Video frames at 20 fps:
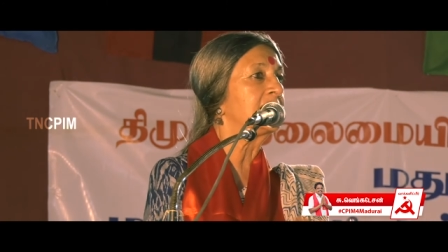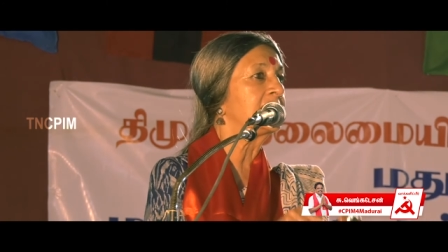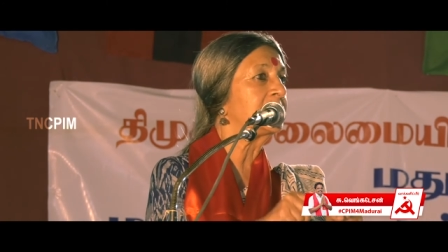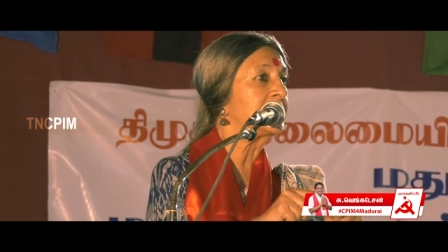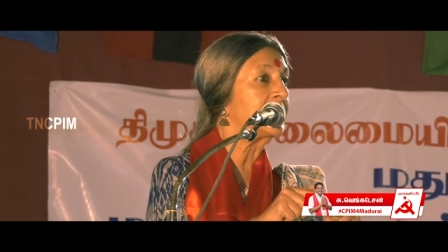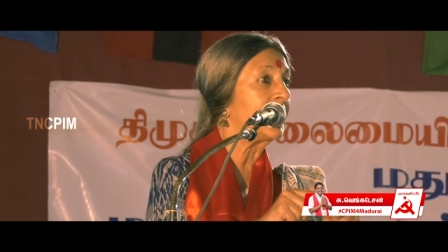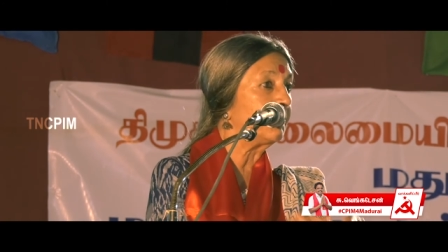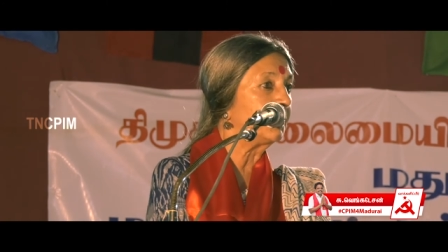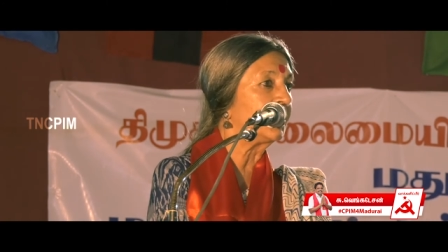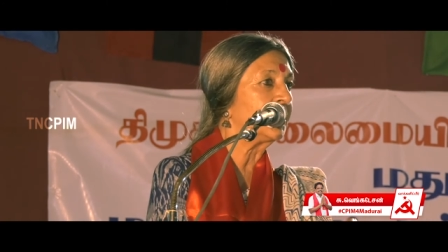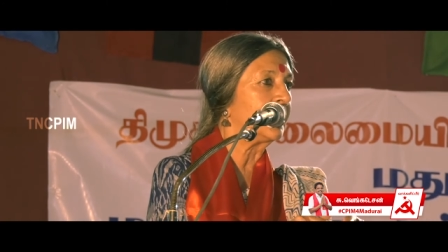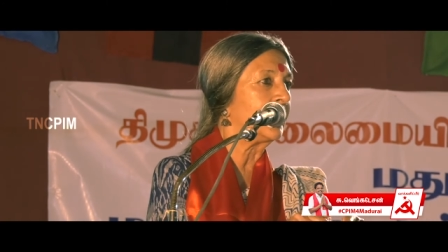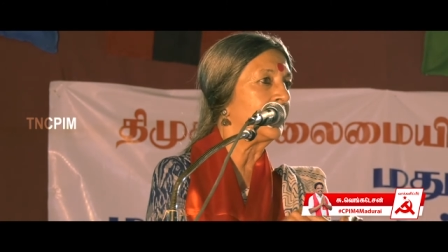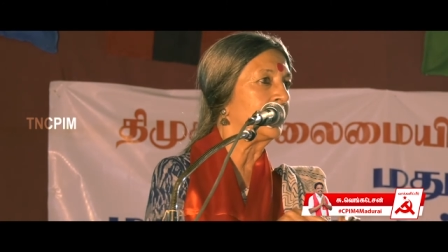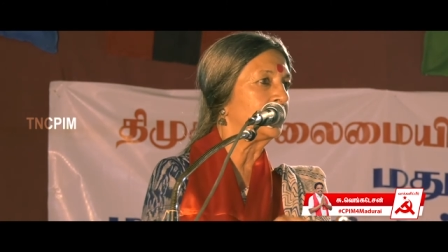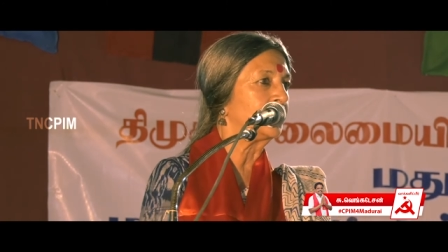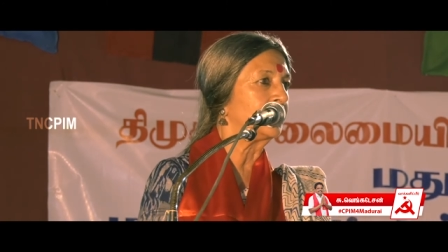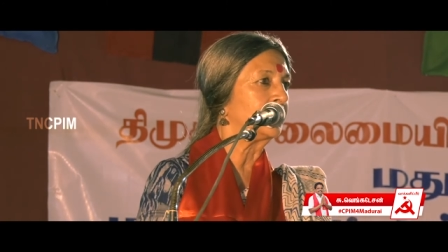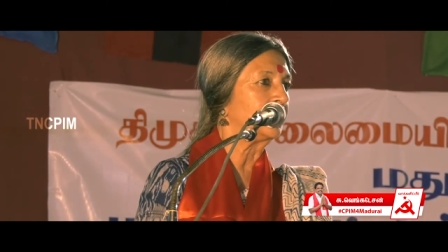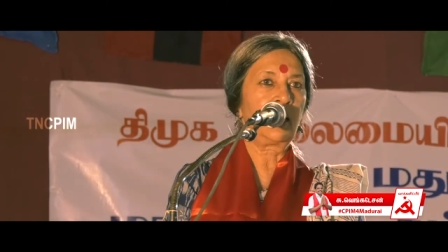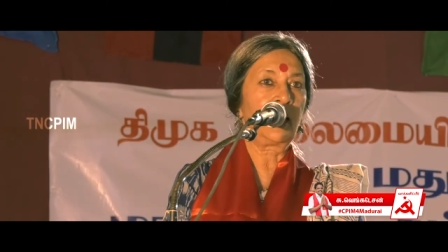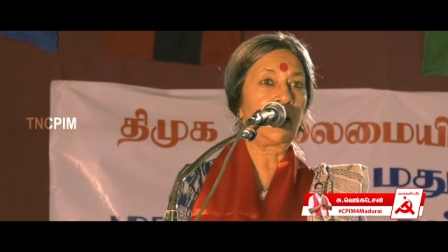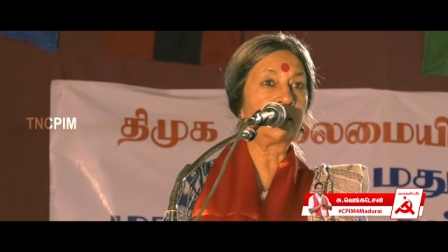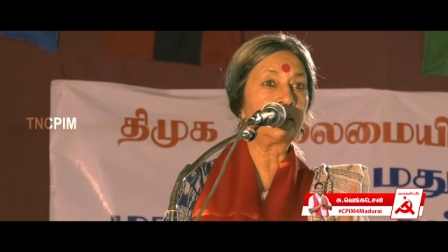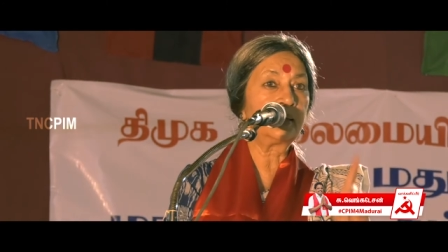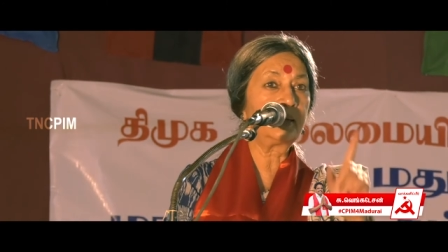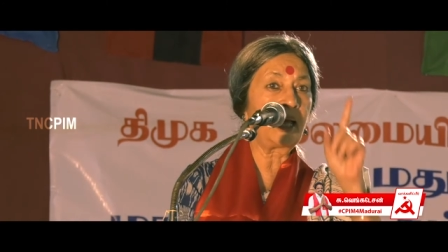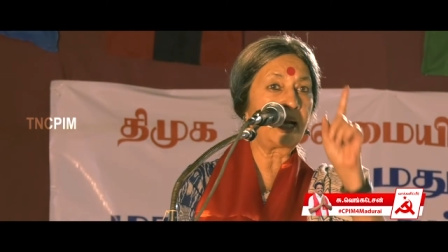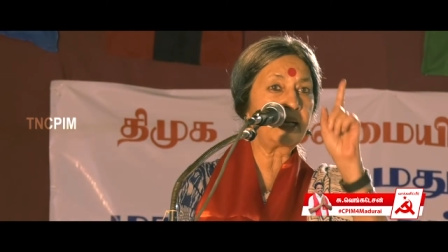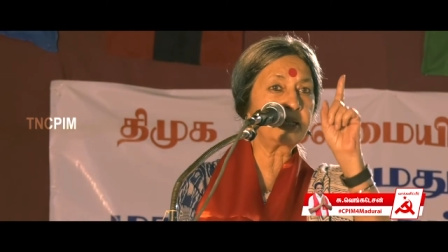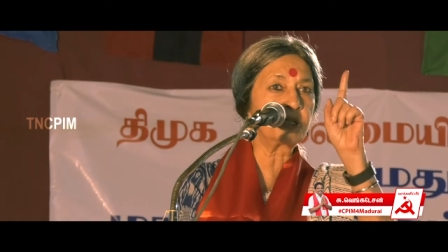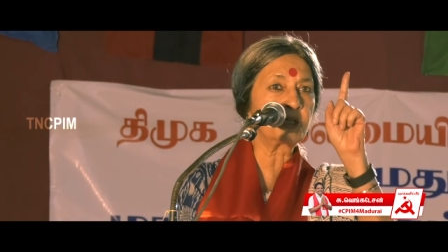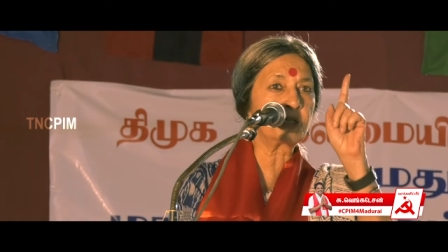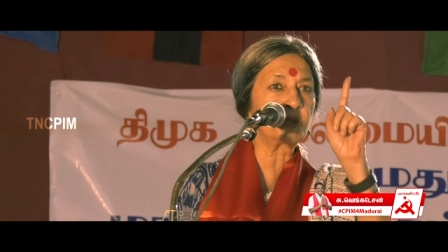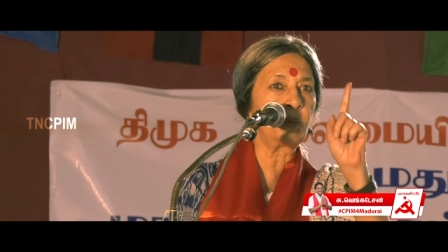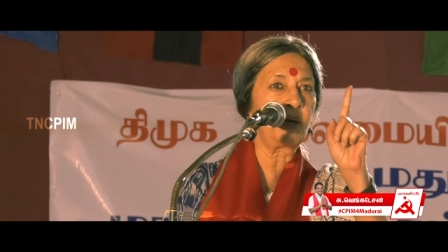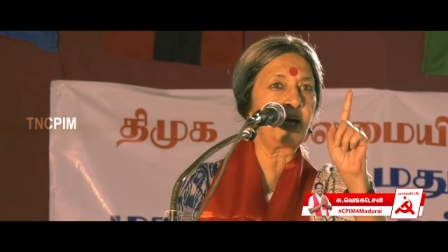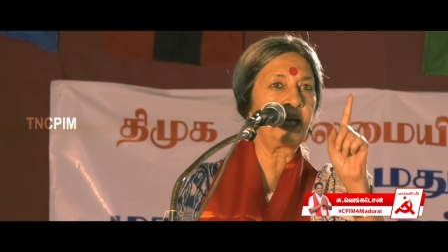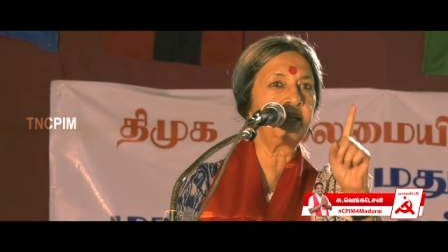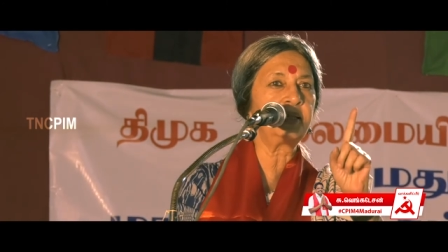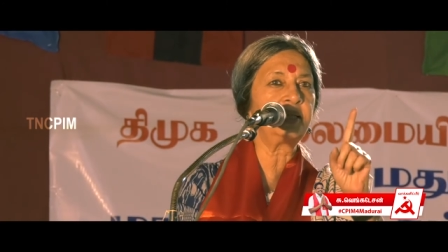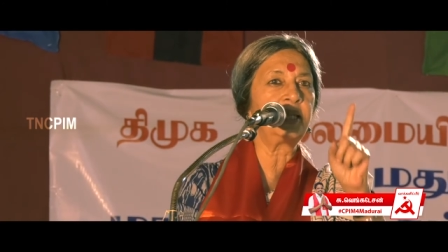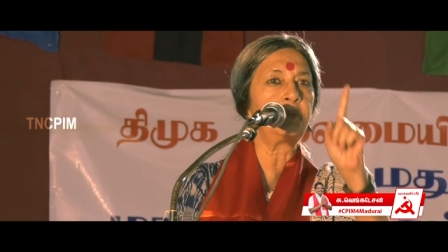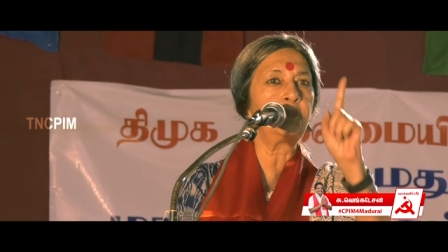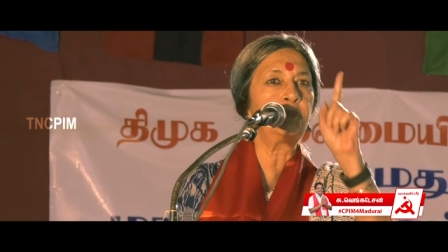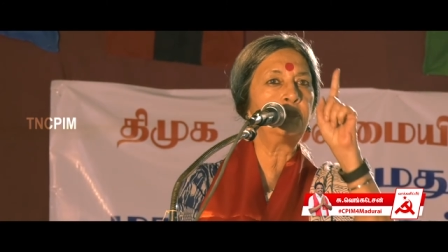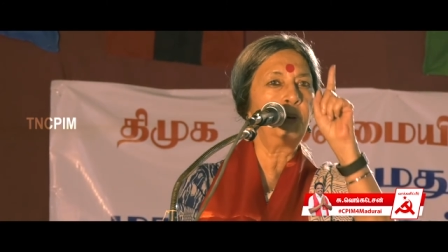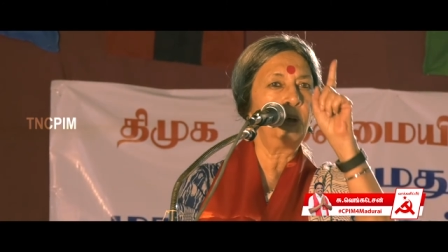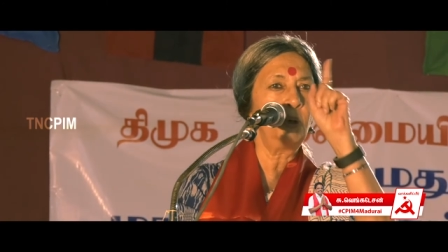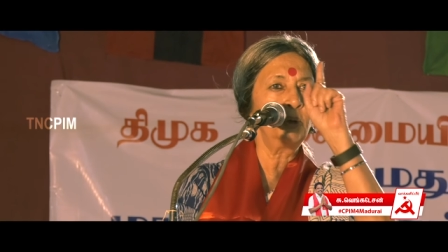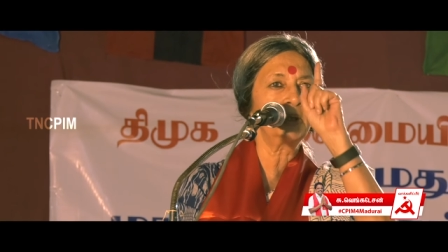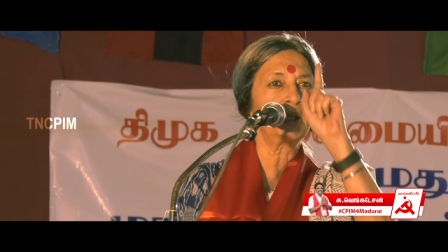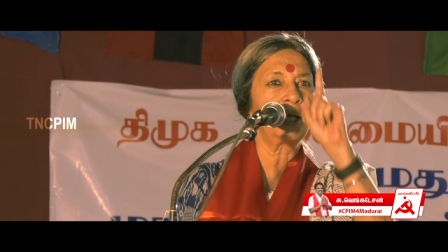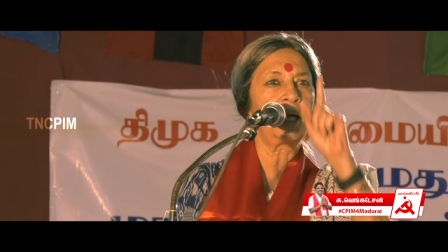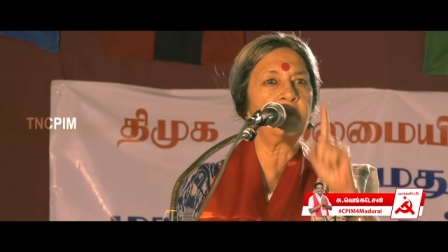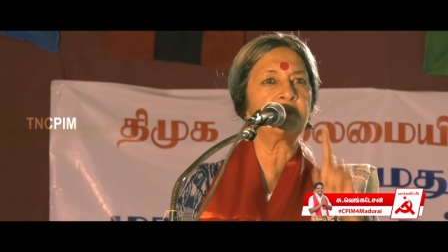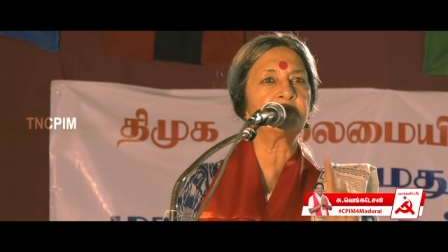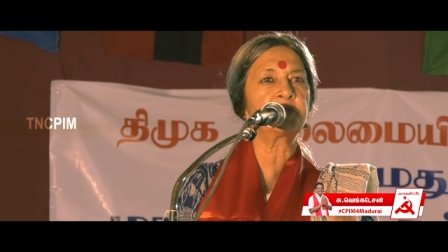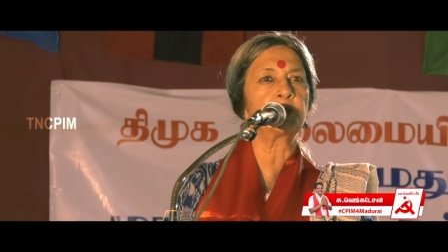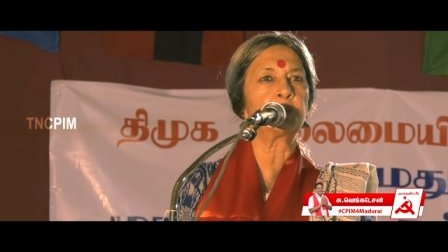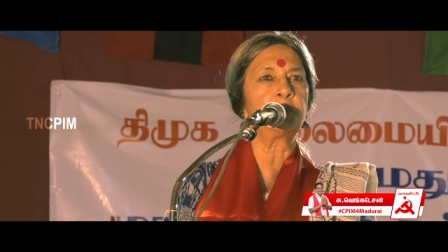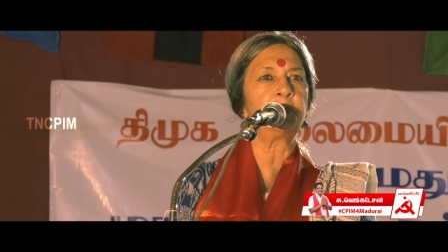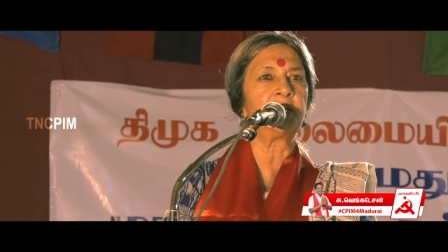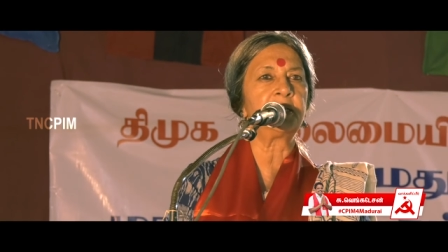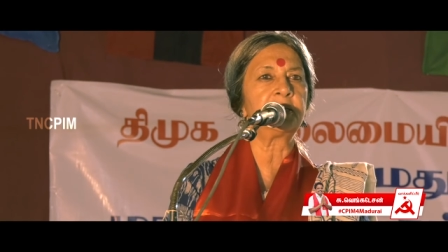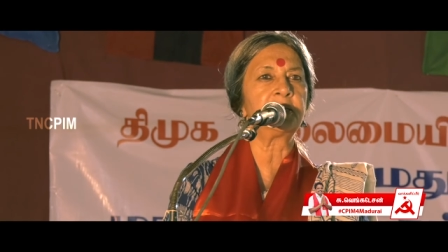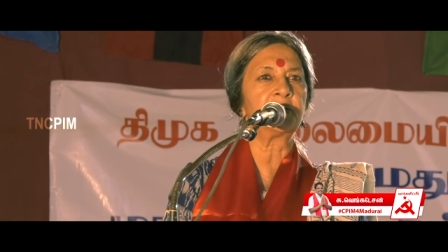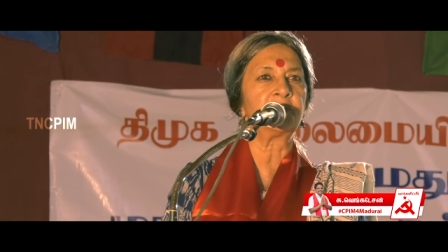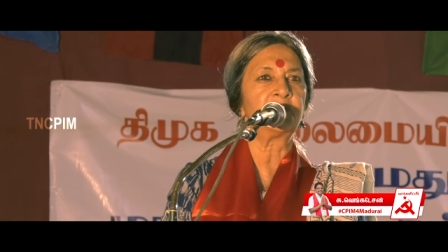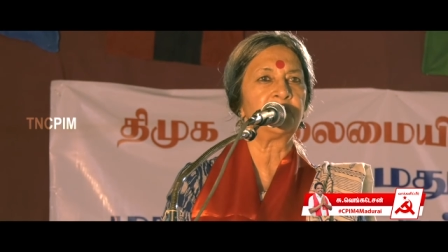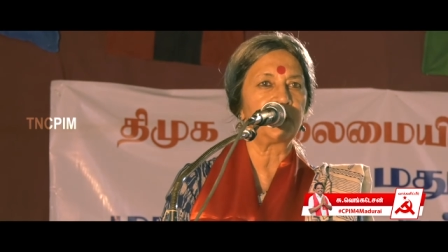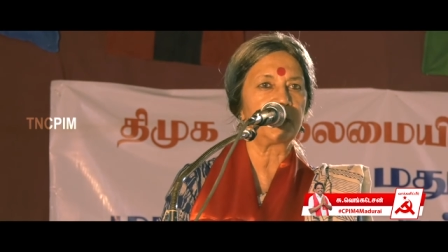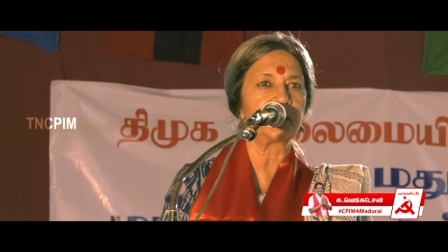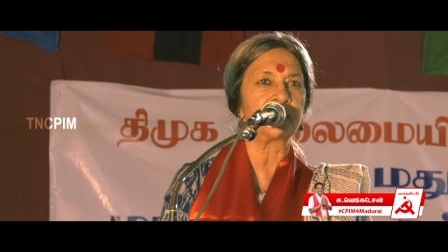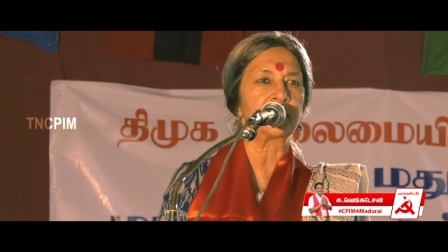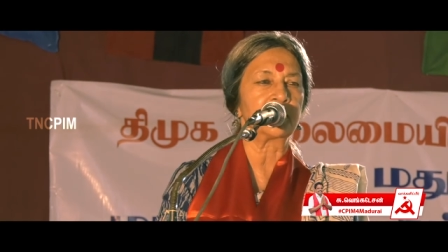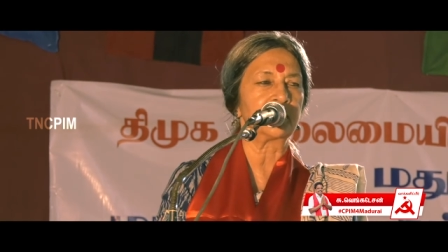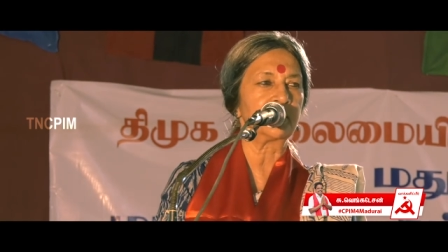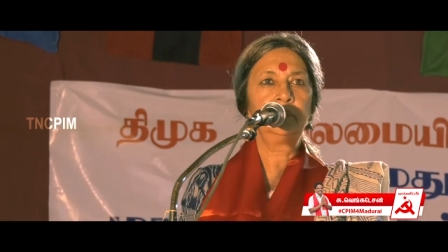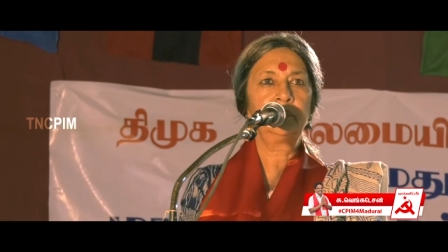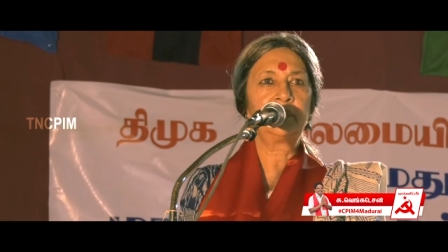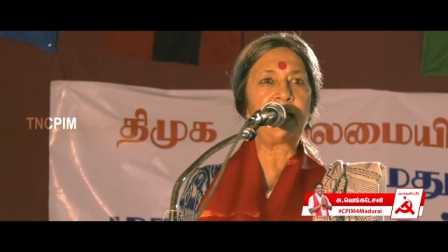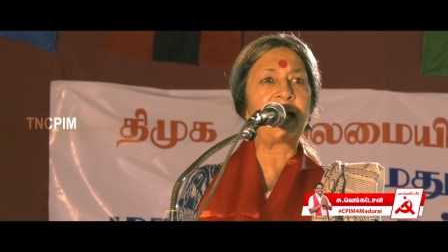Tamil Nadu. And that is why they both have to be defeated.